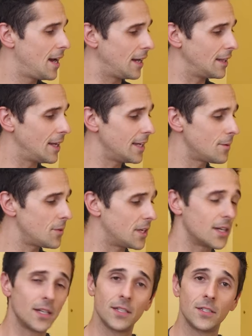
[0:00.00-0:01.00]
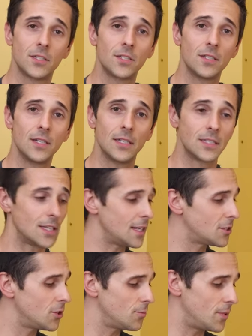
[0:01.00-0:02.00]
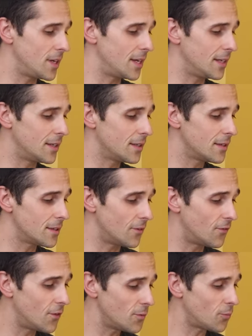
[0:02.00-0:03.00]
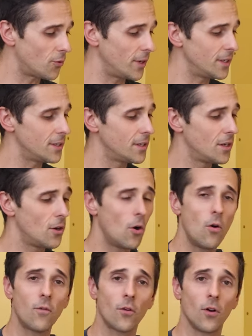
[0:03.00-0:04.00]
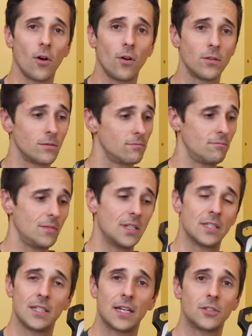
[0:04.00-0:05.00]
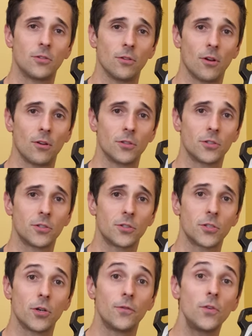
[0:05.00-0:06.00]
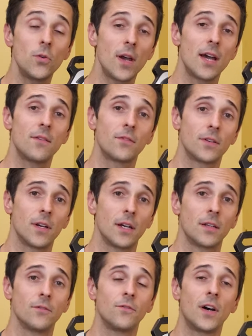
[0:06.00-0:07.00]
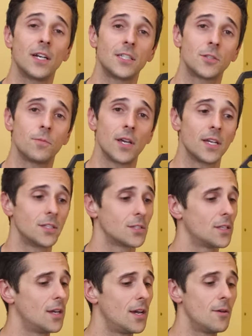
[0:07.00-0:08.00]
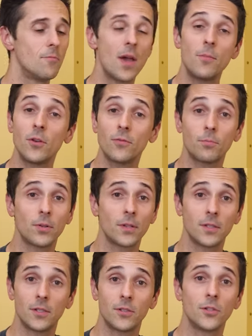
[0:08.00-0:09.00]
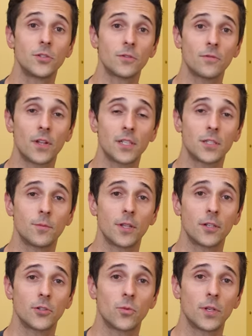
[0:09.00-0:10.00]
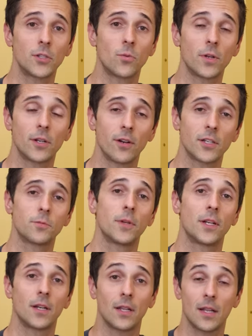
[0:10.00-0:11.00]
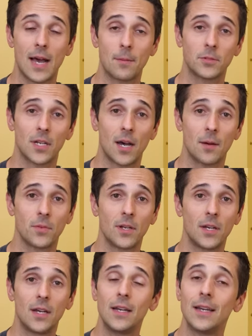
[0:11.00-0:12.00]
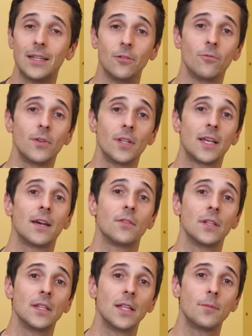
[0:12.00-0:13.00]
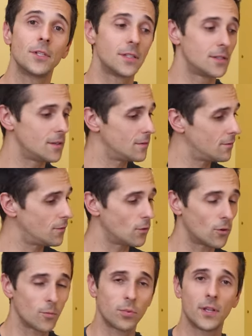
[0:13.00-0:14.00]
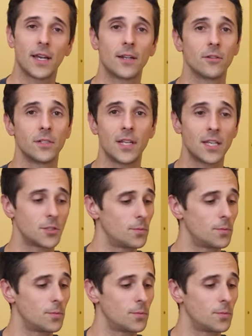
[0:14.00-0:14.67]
I like it because it's not too big. The footprint overall is not too large. So if you have a confined space, maybe you're, you're using Flight Simulator 2020 or X-Plane on a laptop, and you really have a limited floor plan or desk